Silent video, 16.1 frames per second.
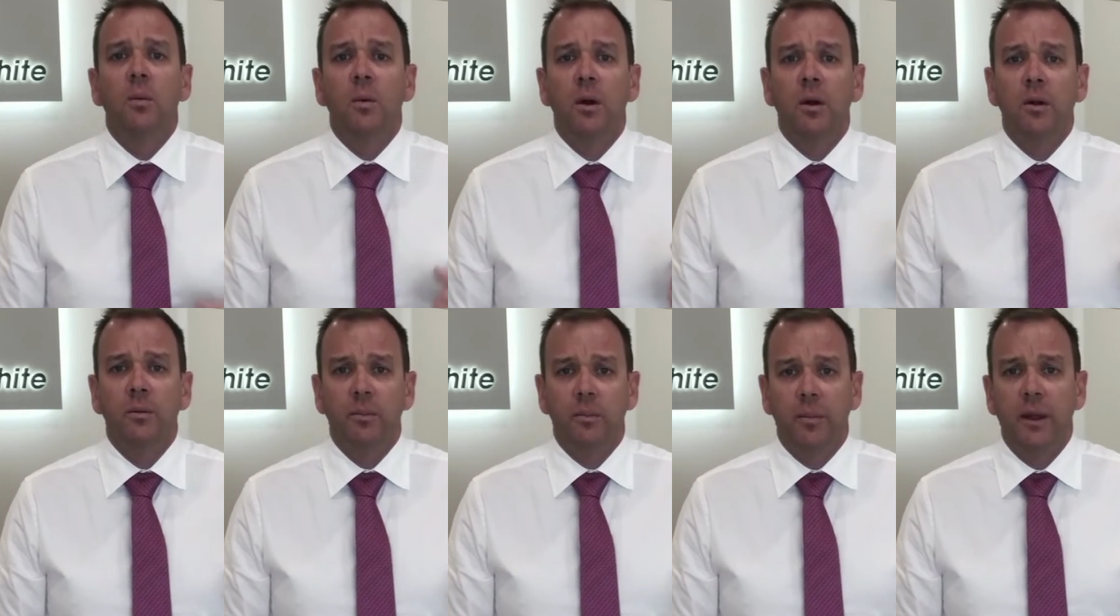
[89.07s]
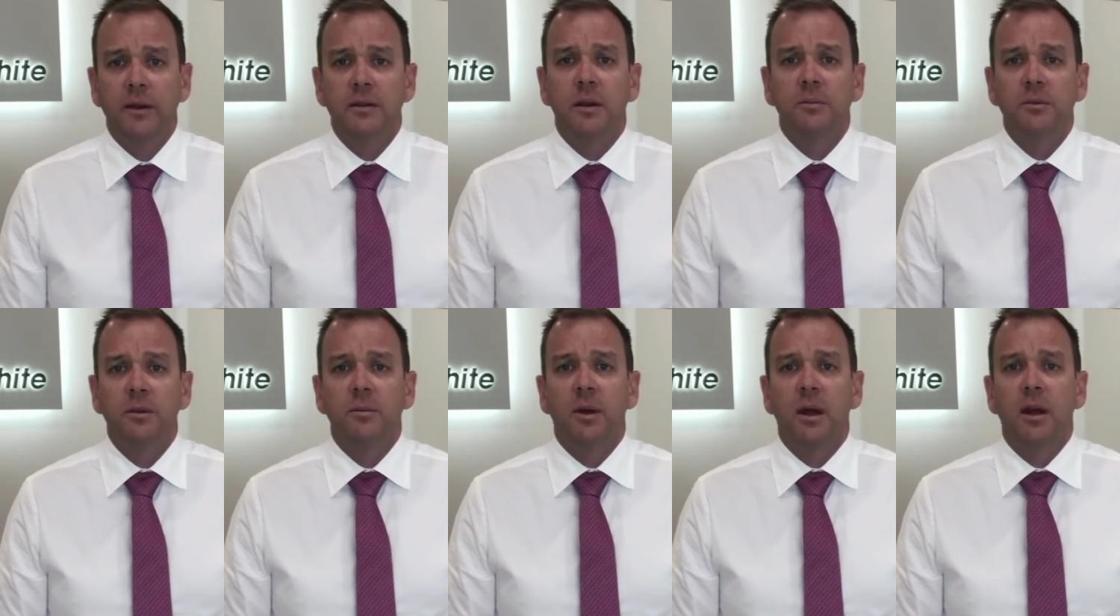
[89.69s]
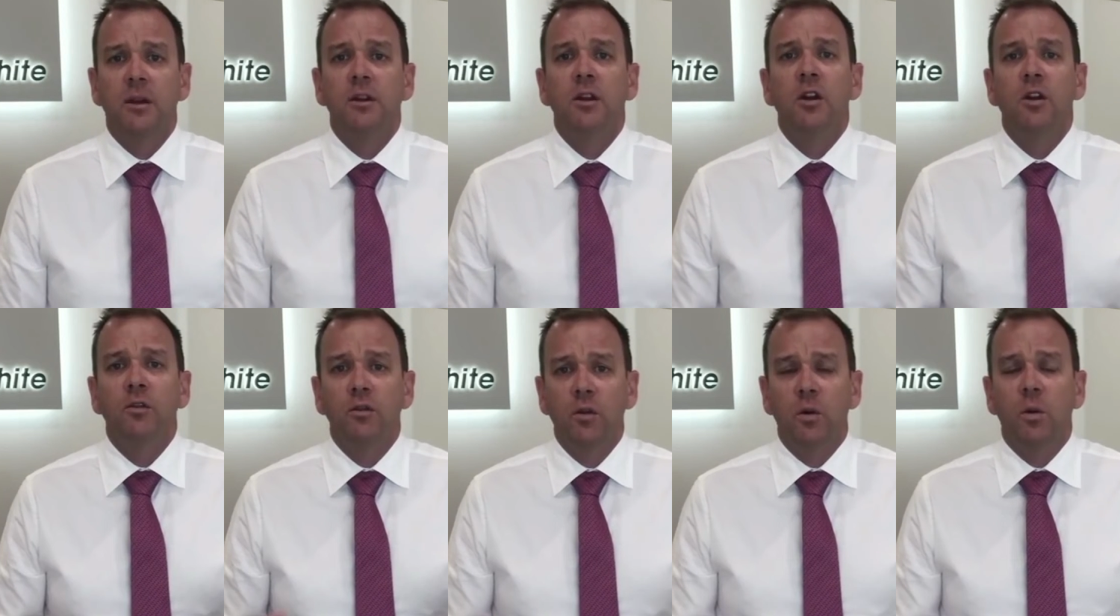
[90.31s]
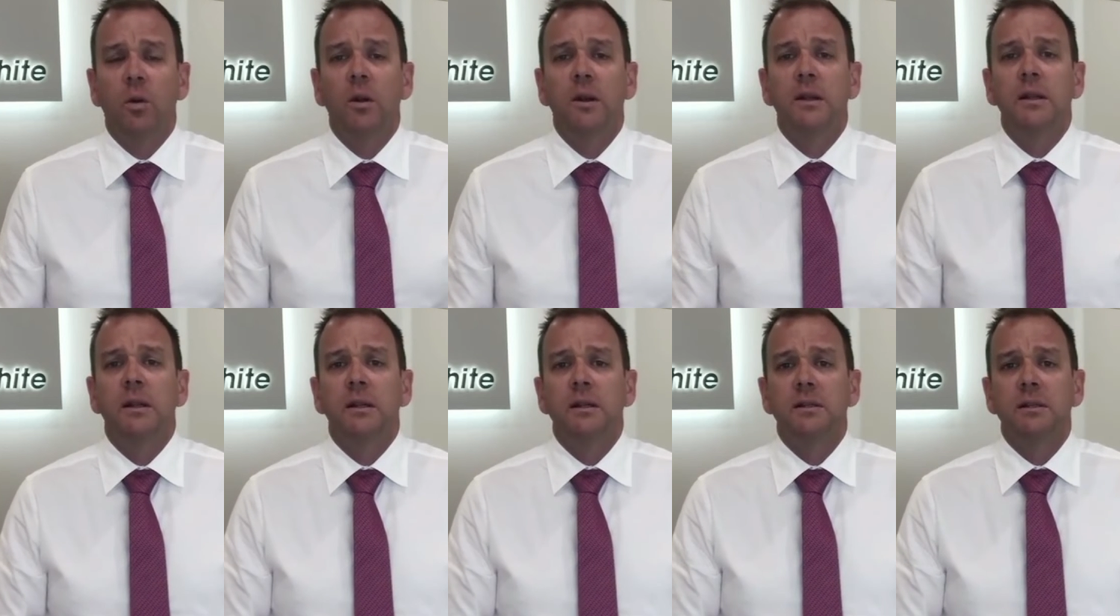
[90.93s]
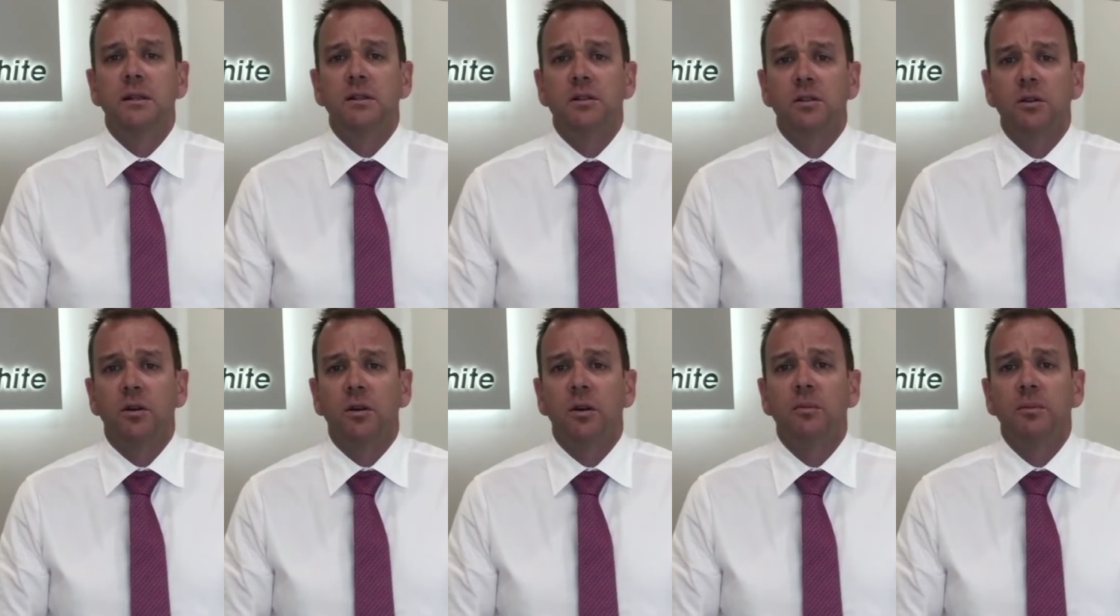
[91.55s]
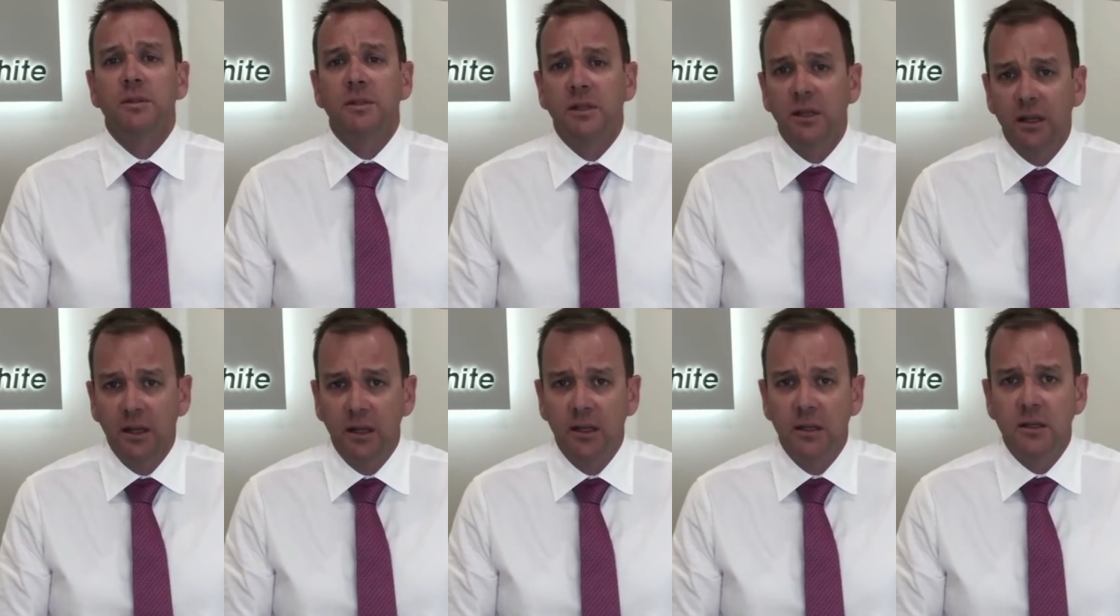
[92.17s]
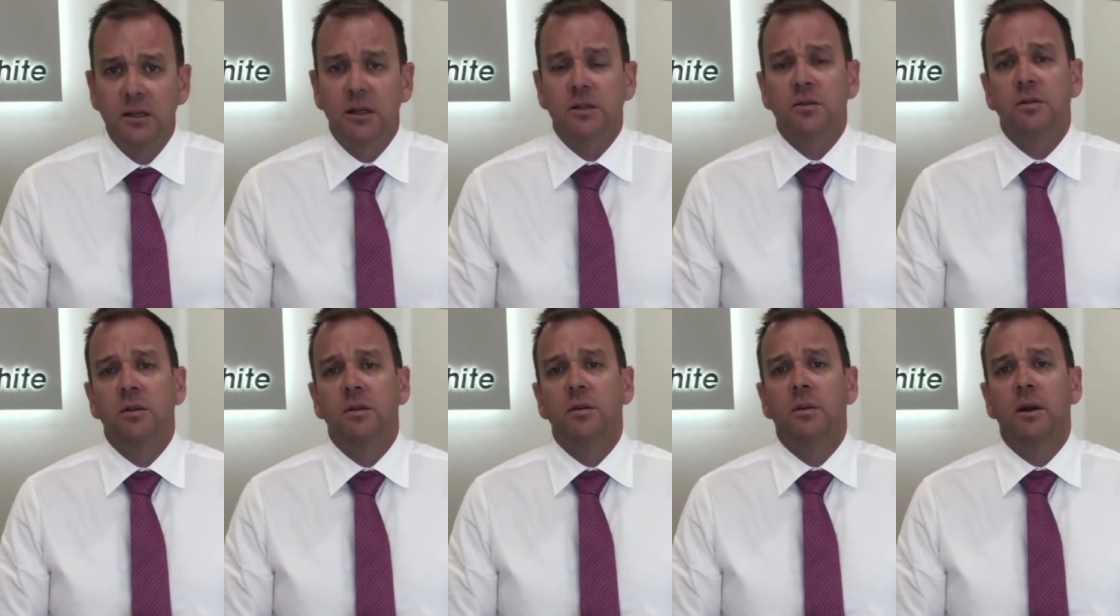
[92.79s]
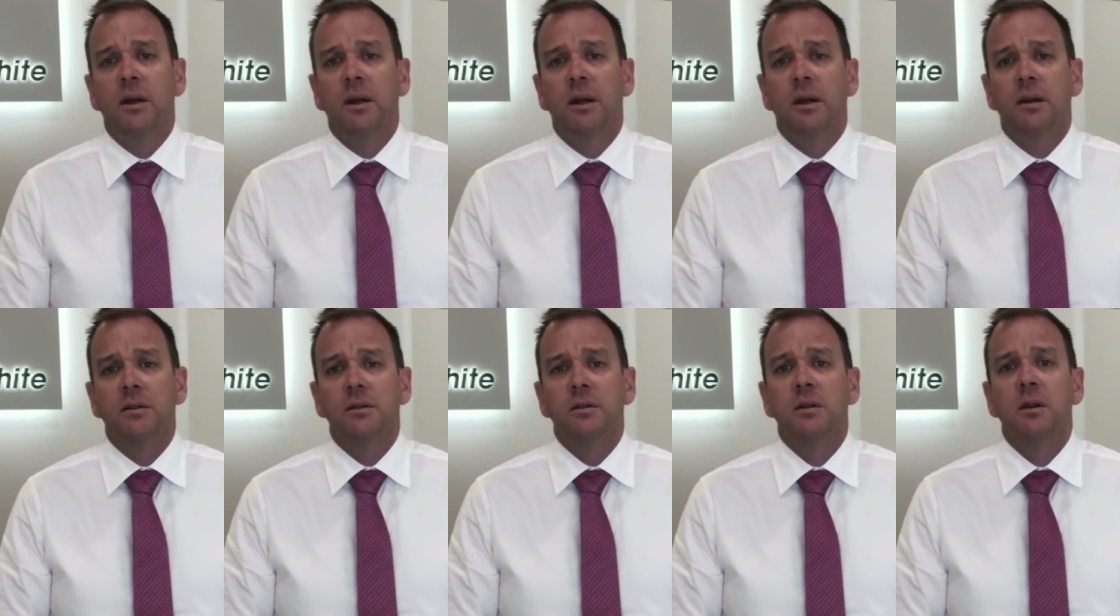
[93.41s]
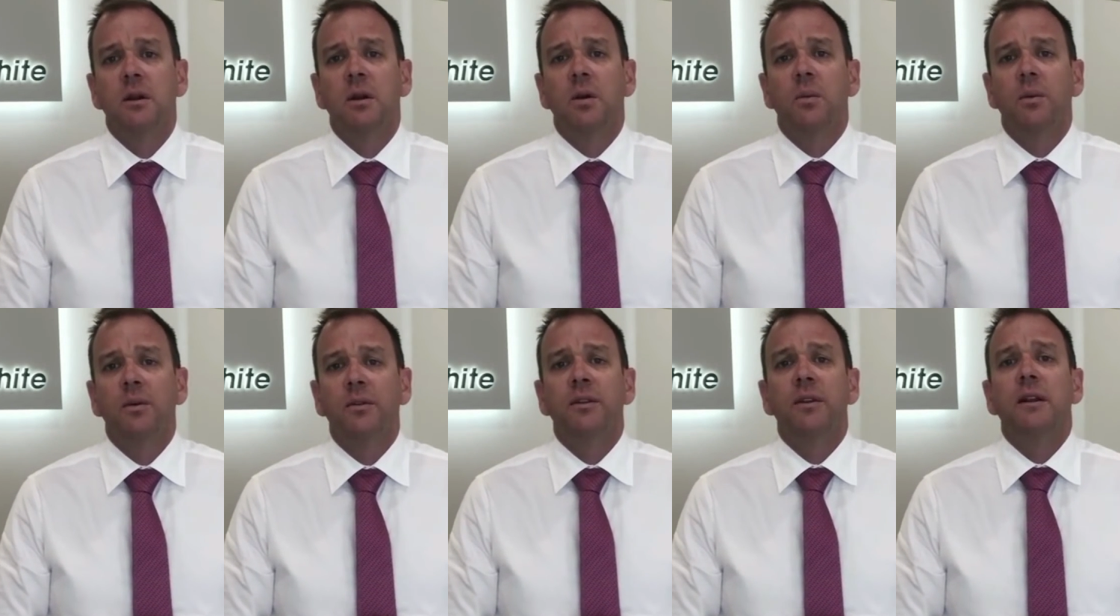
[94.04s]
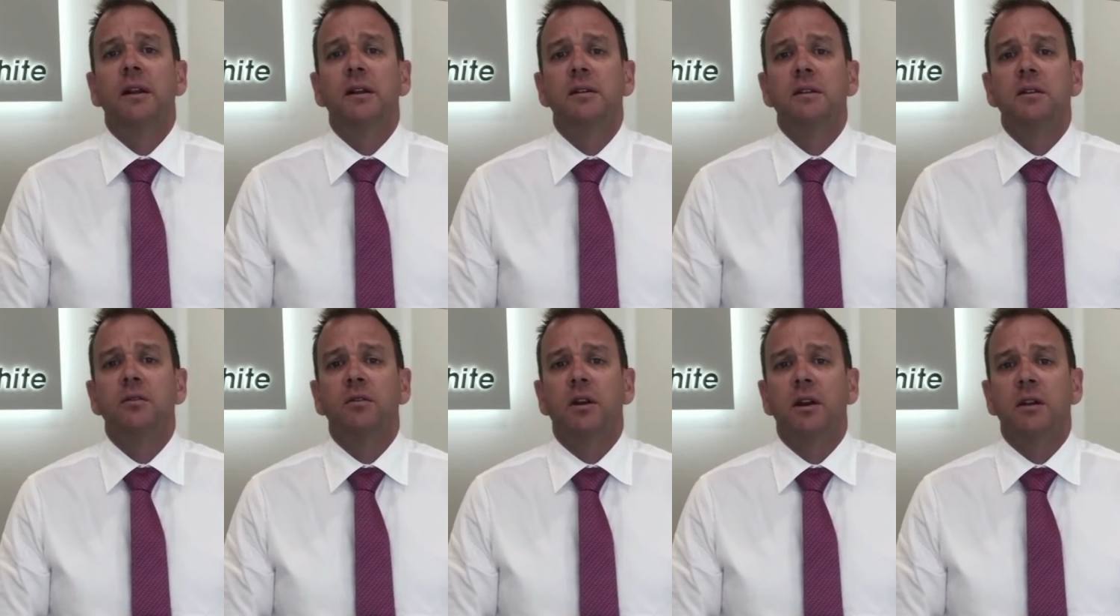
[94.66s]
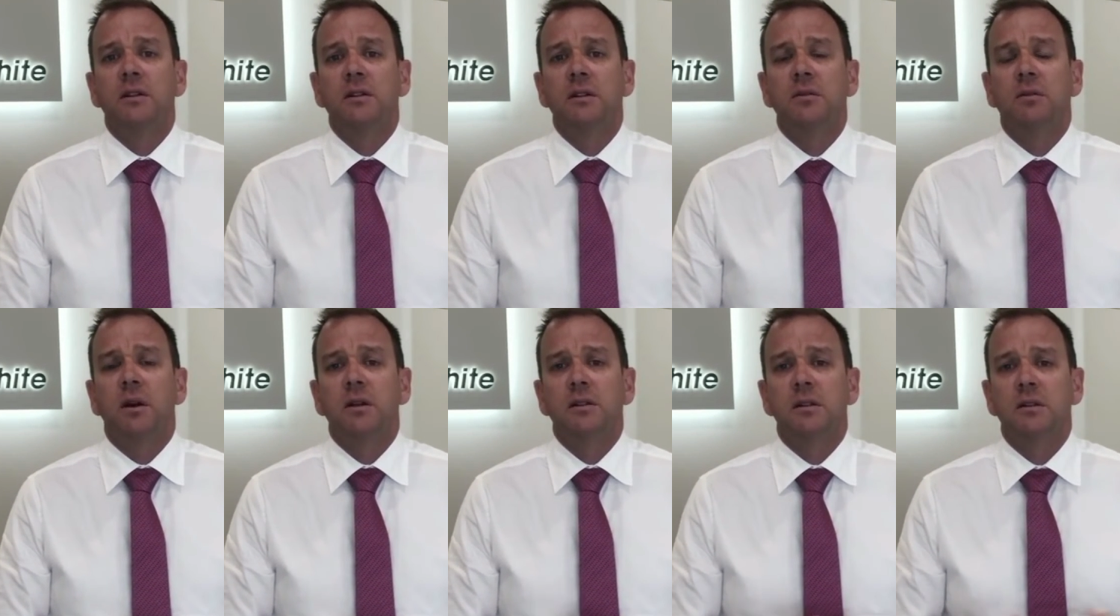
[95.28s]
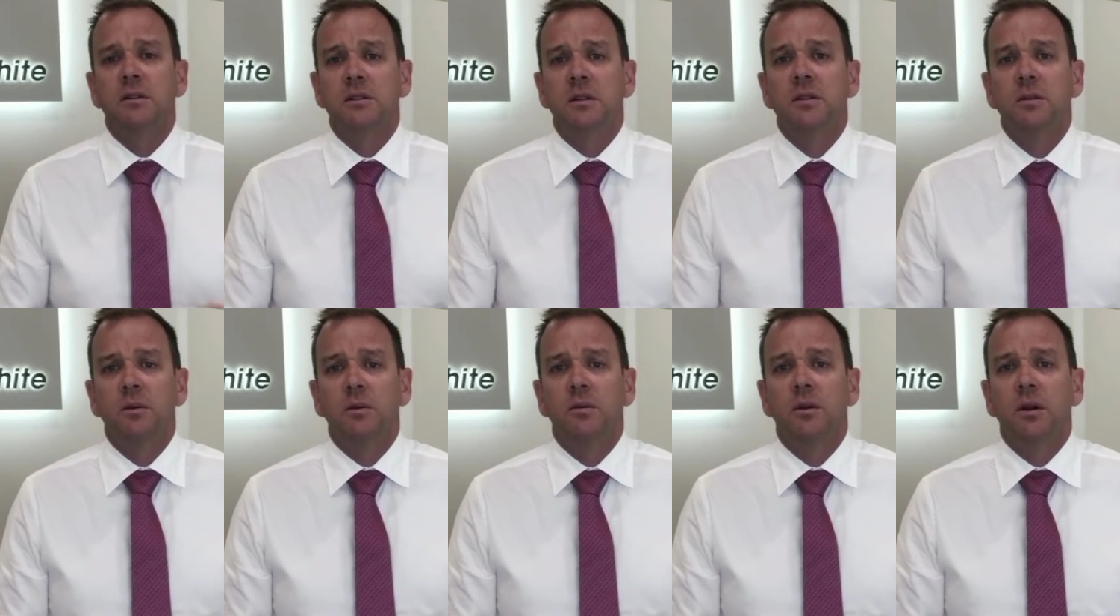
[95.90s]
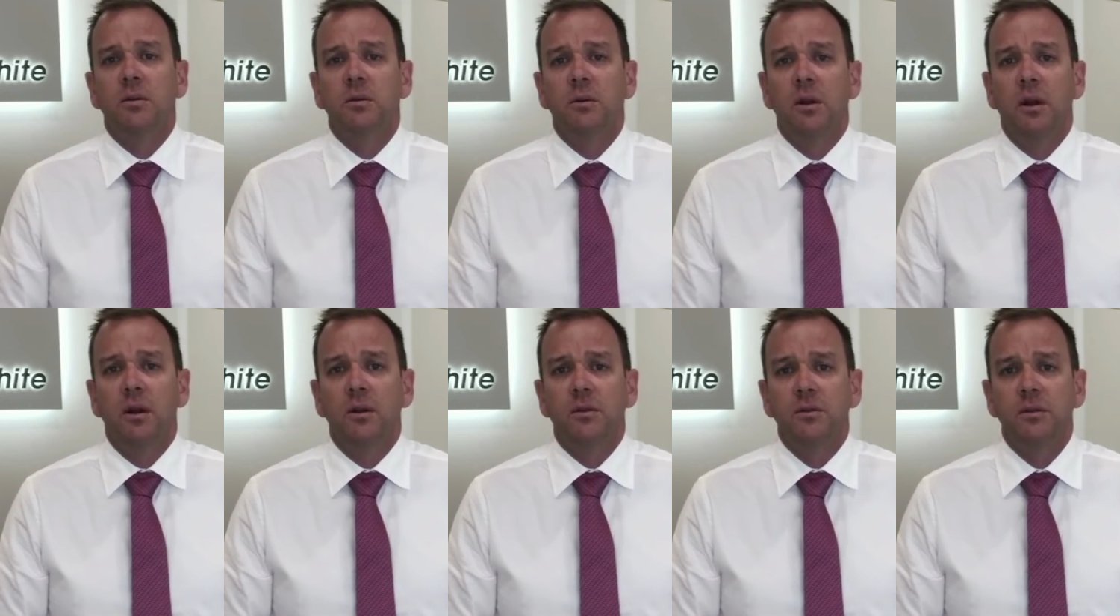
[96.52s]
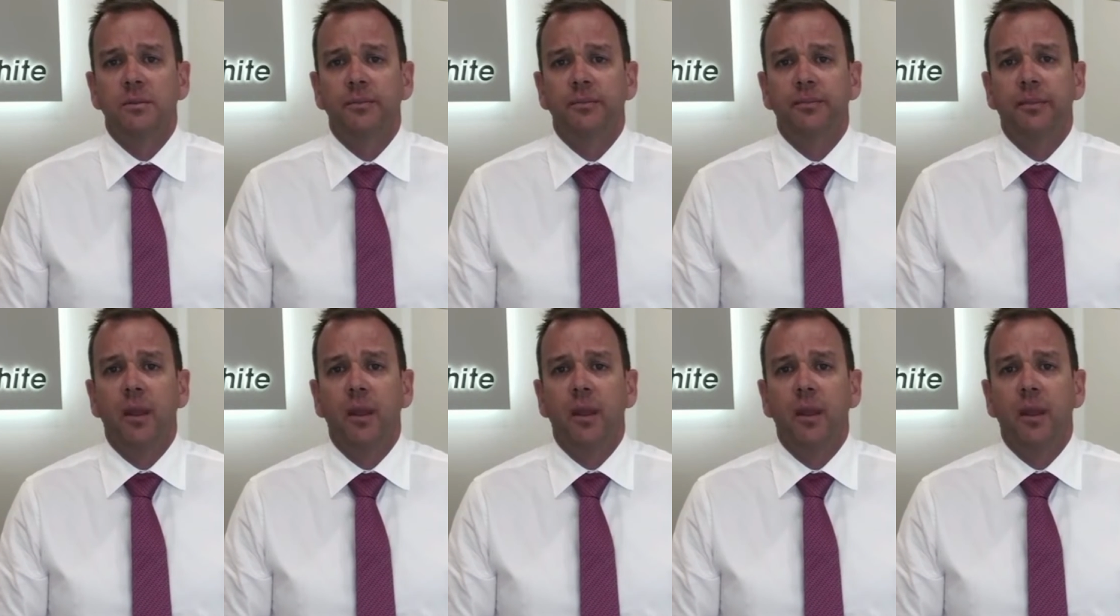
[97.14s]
while pent-up demand for quality leasing stock, particularly industrial warehouse, will see leasing vacancy rates continue at record lows.